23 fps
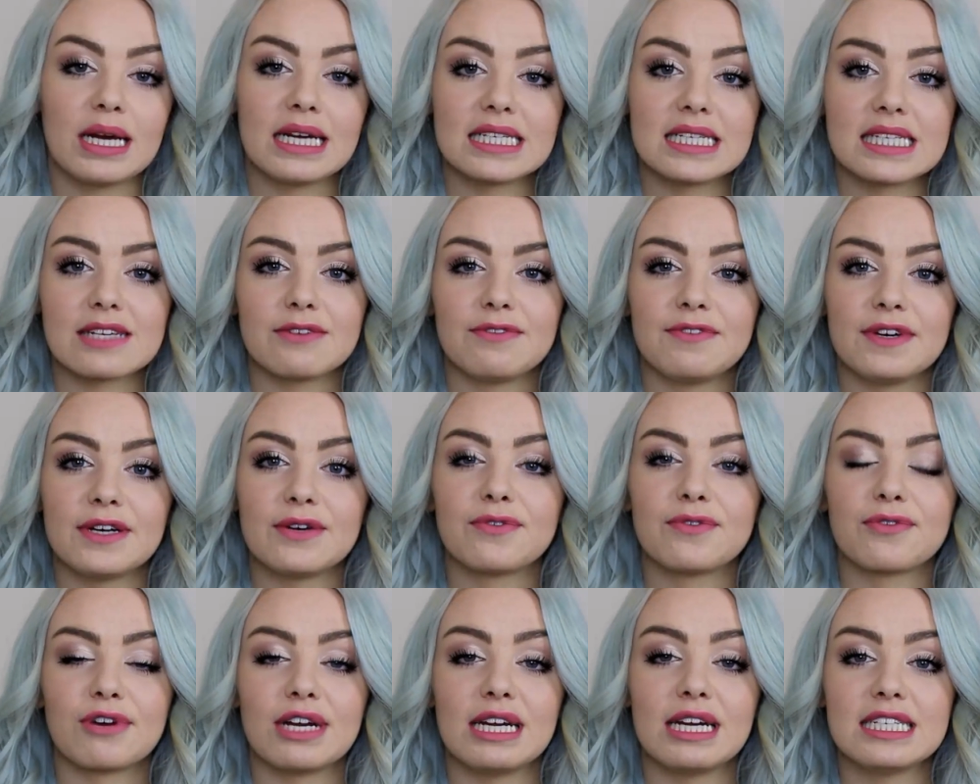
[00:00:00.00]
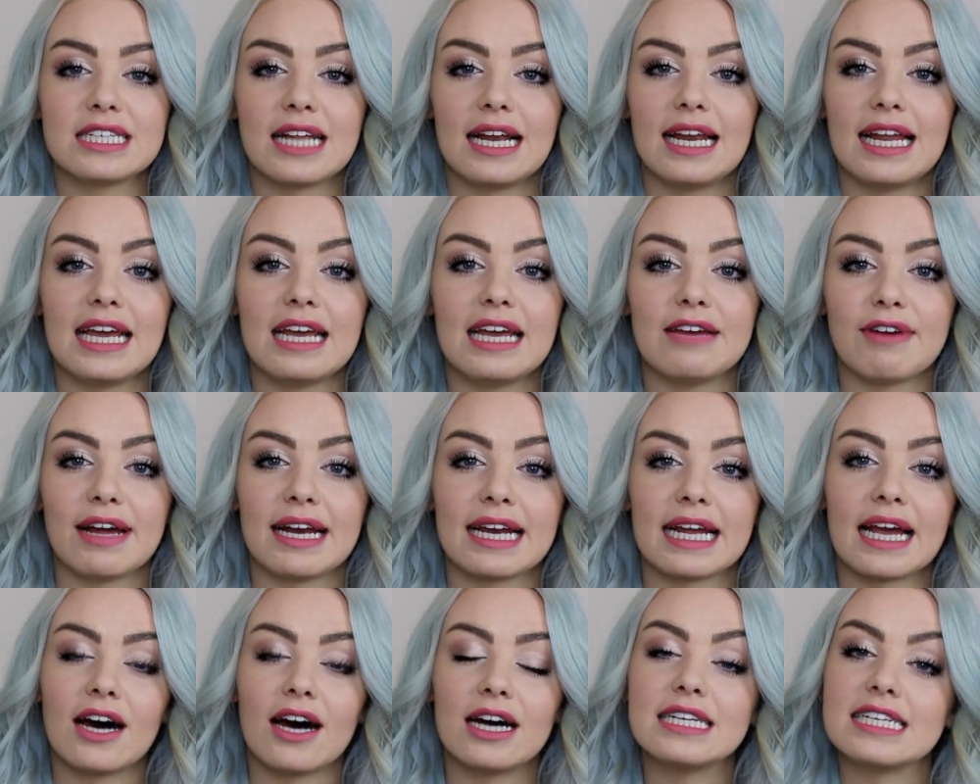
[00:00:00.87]
Please feel free to leave
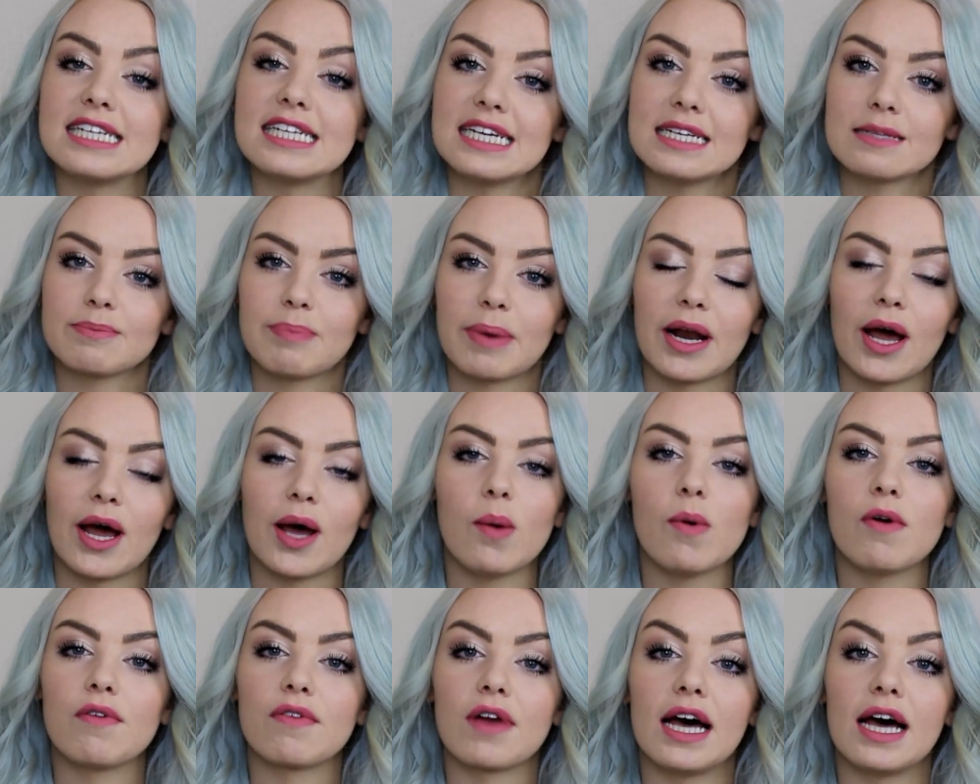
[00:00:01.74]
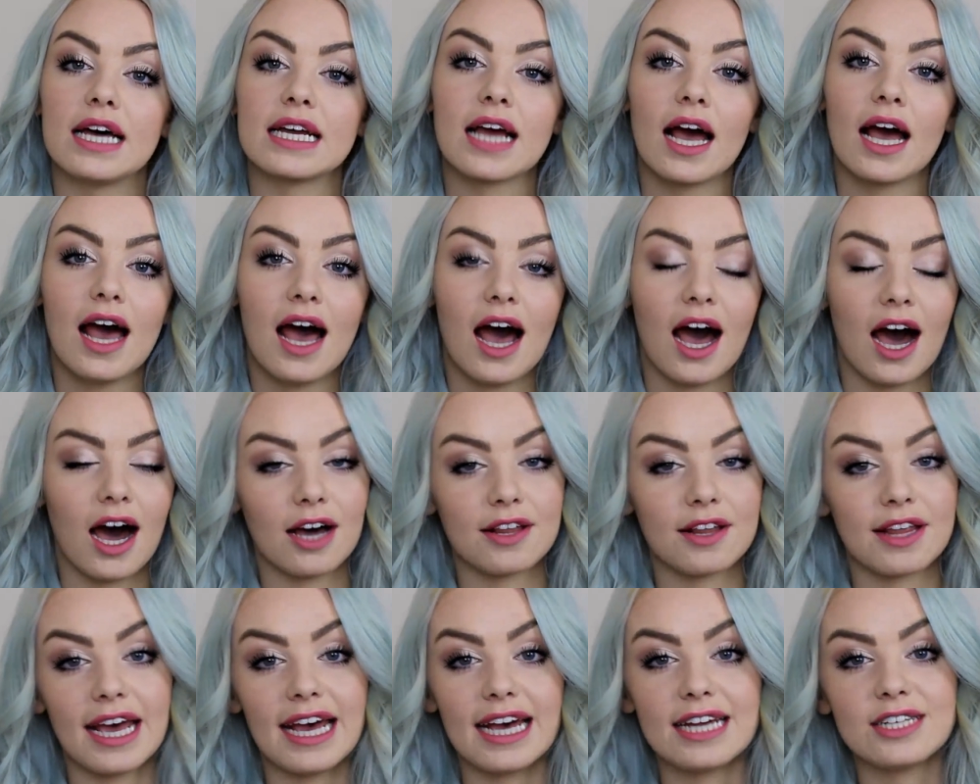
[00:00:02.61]
any ideas below of like
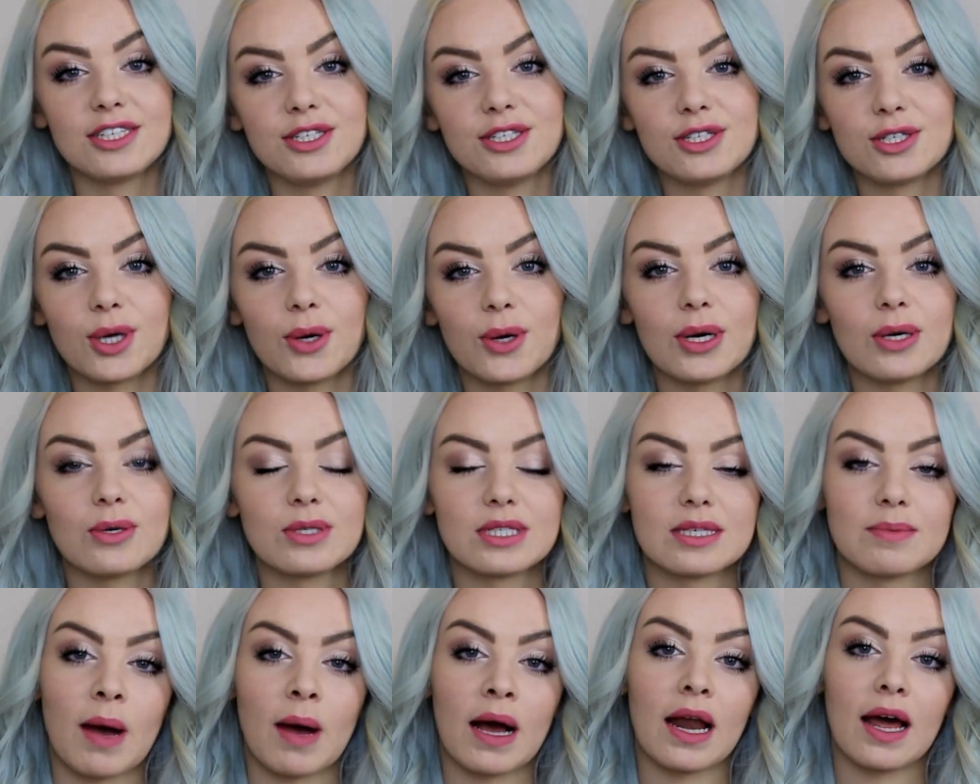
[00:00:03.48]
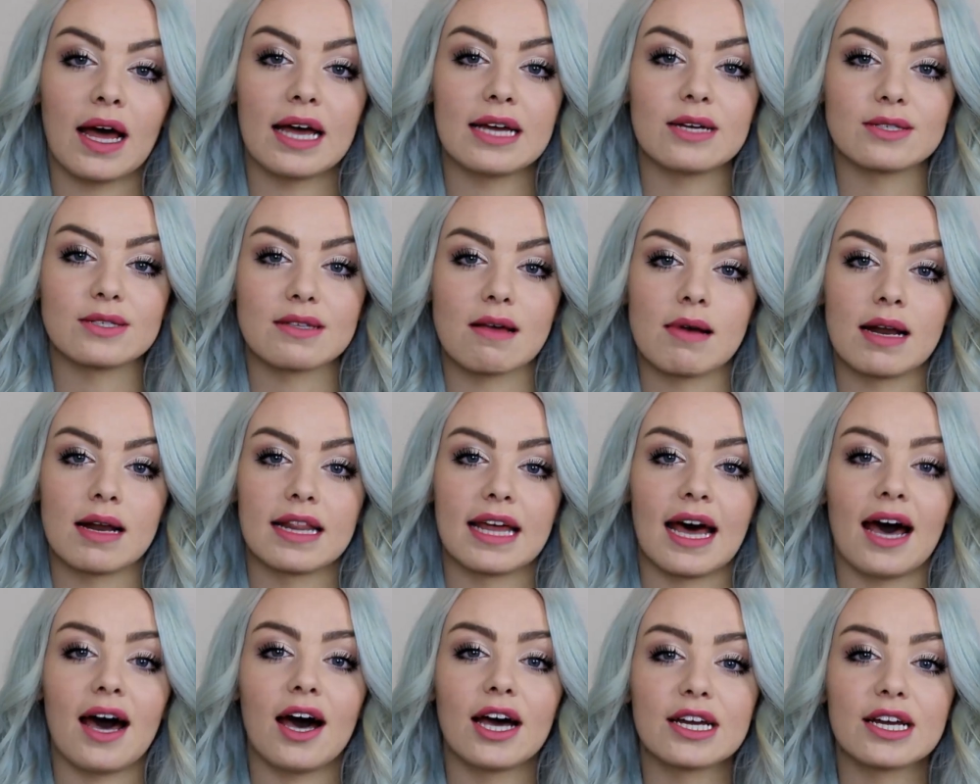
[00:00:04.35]
other hair tutorials you might like or something
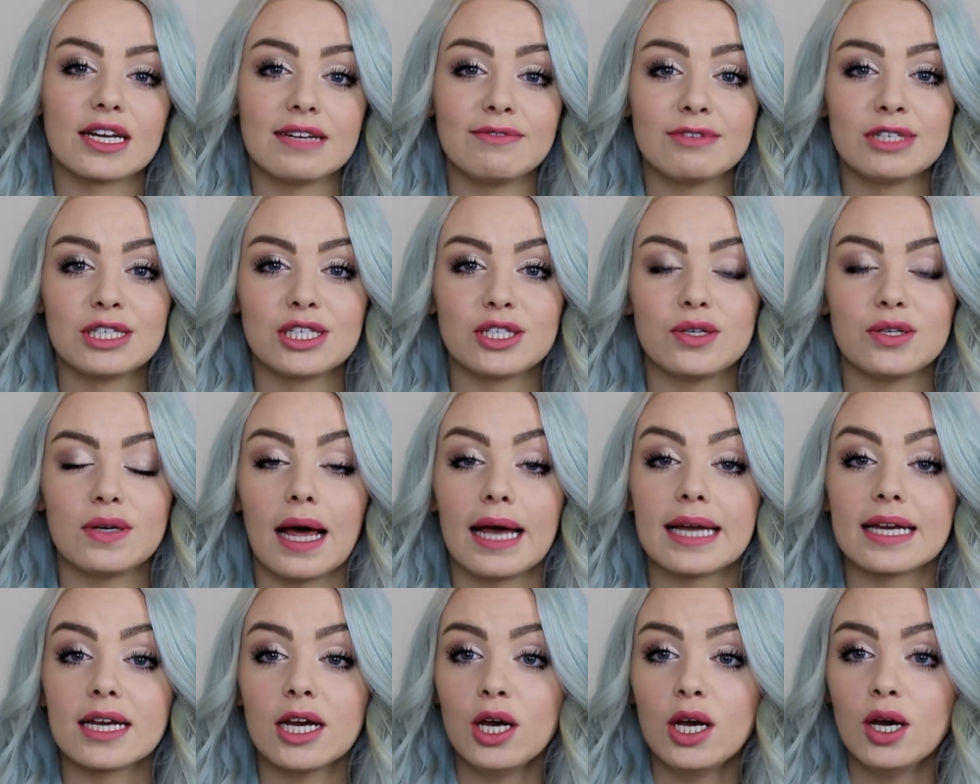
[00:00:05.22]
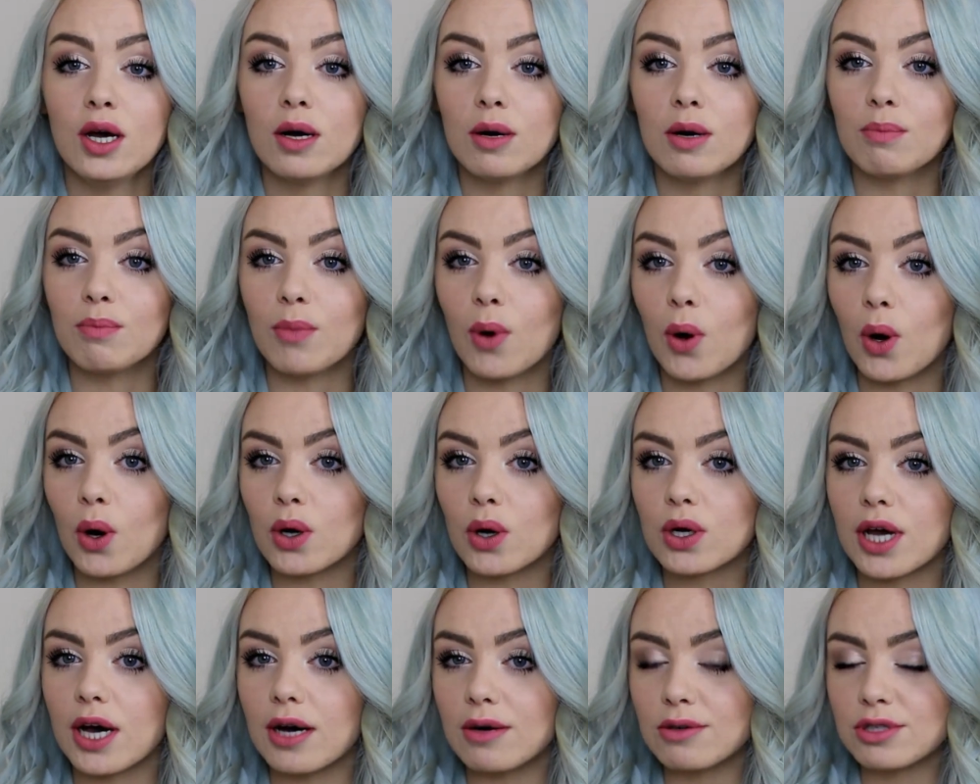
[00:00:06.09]
like that. I could even do like
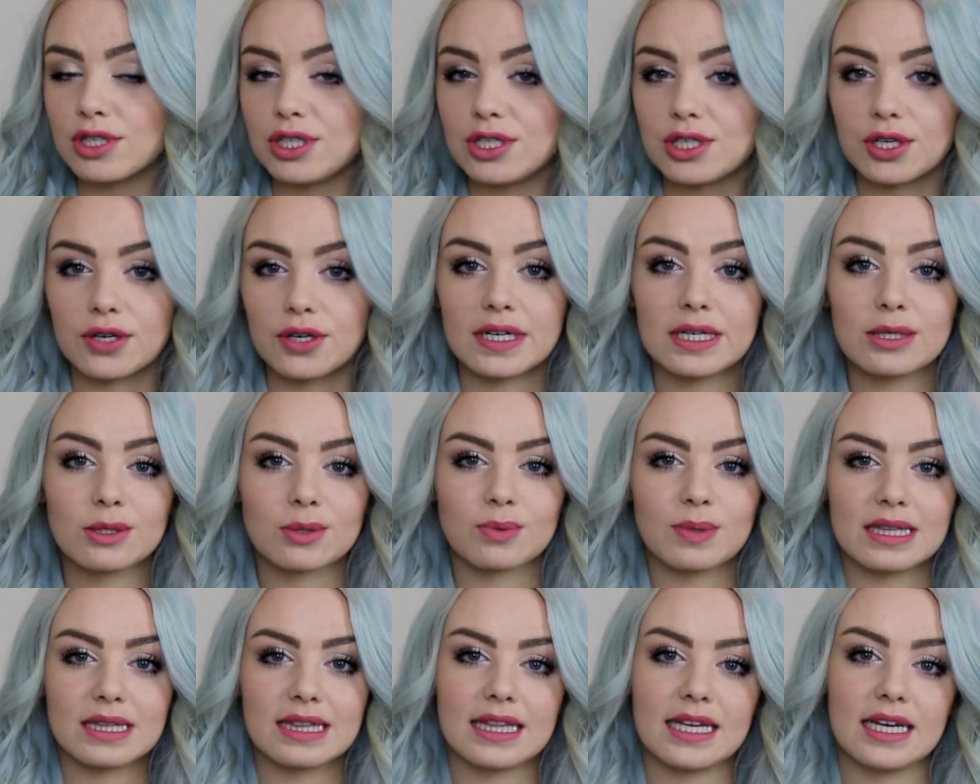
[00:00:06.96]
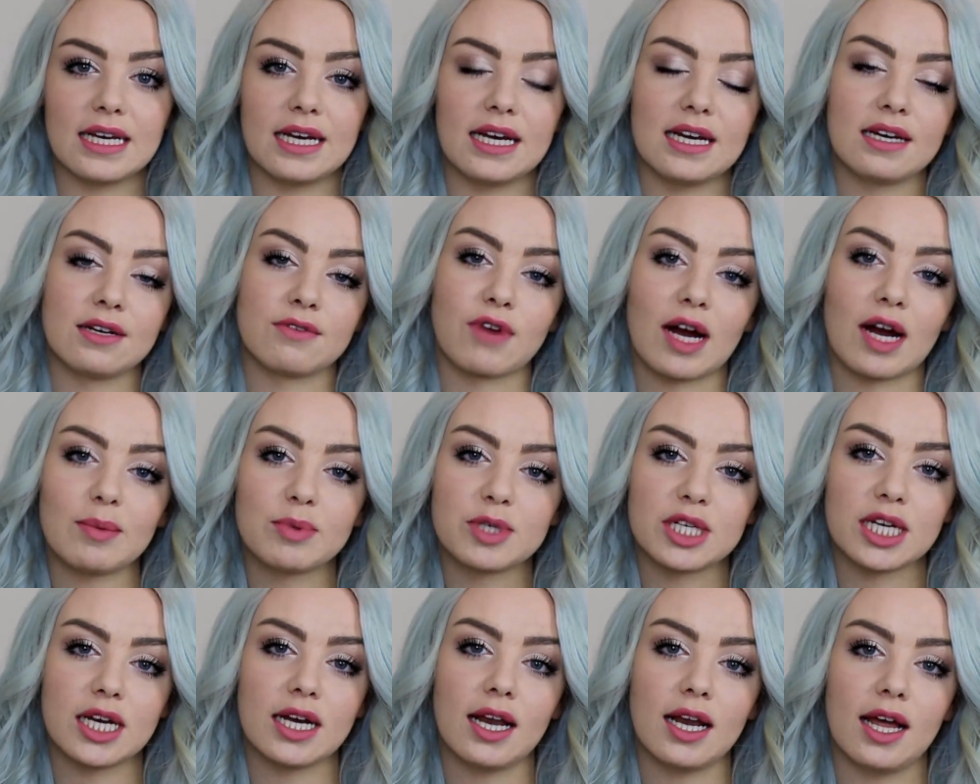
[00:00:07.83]
more curl tutorials with the
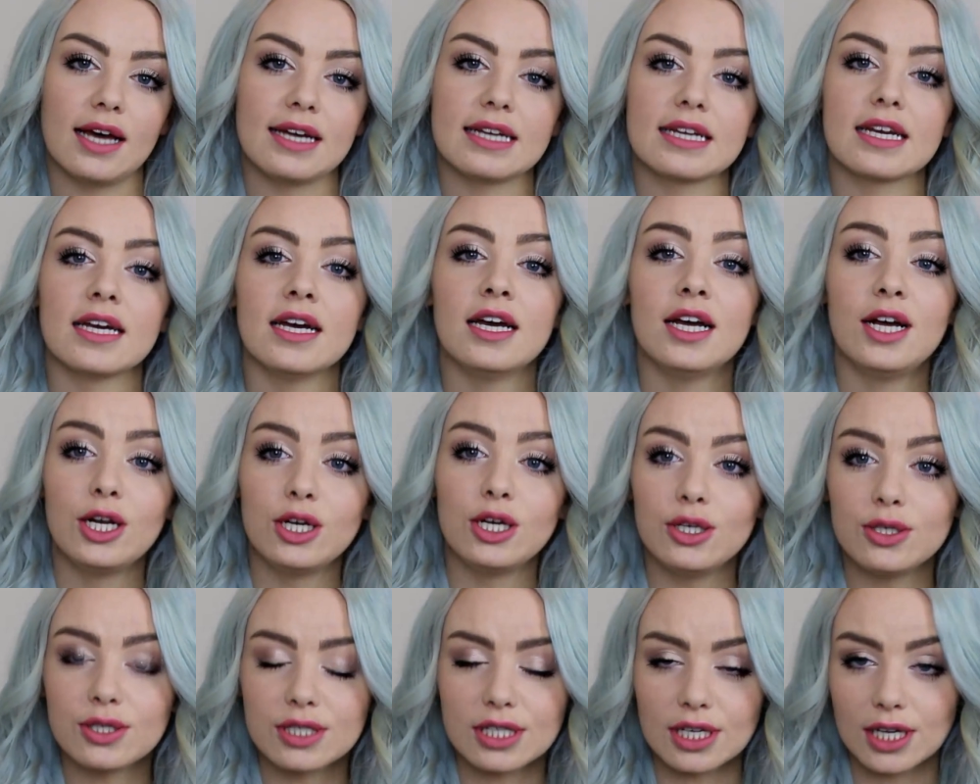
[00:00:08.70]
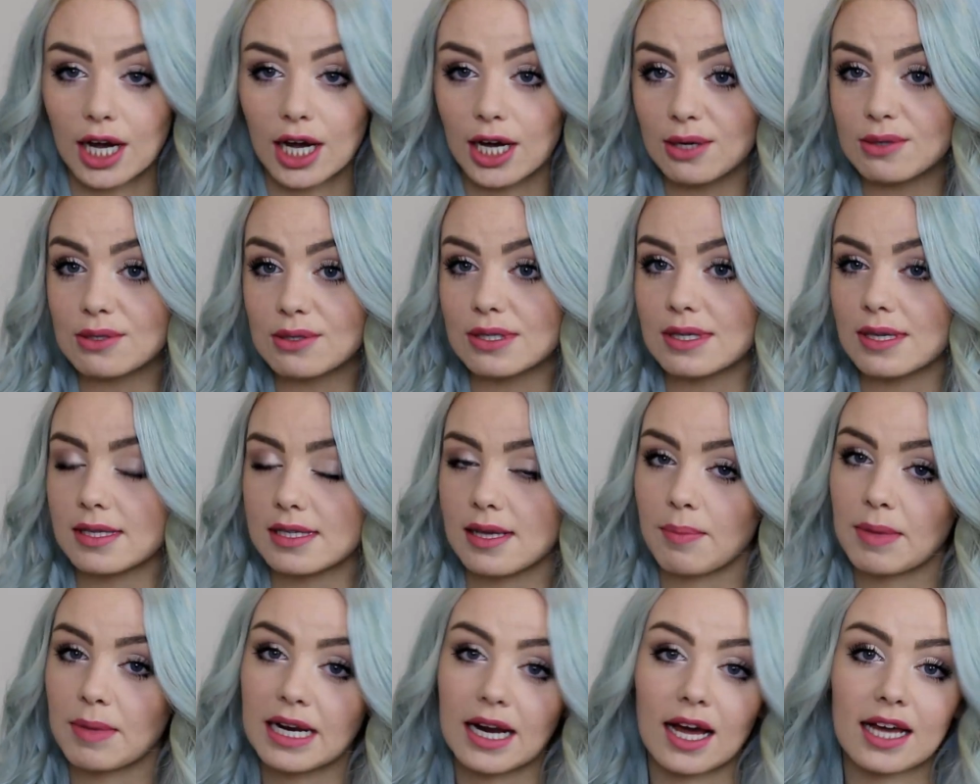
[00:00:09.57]
Enrapture, like looser curls or
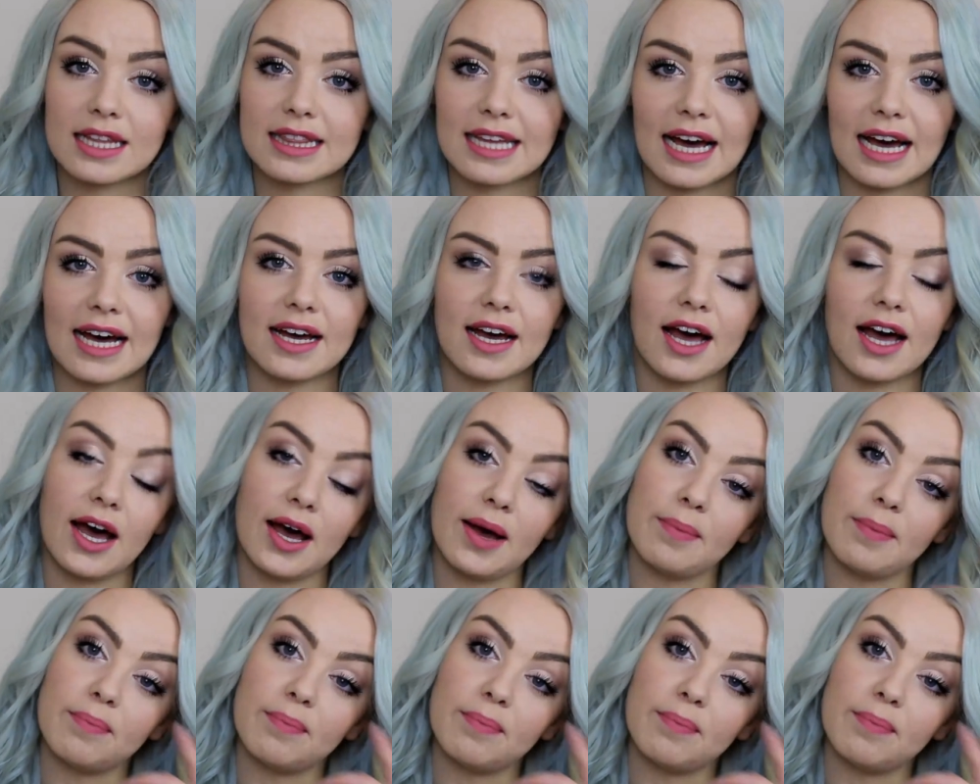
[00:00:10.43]
something like that.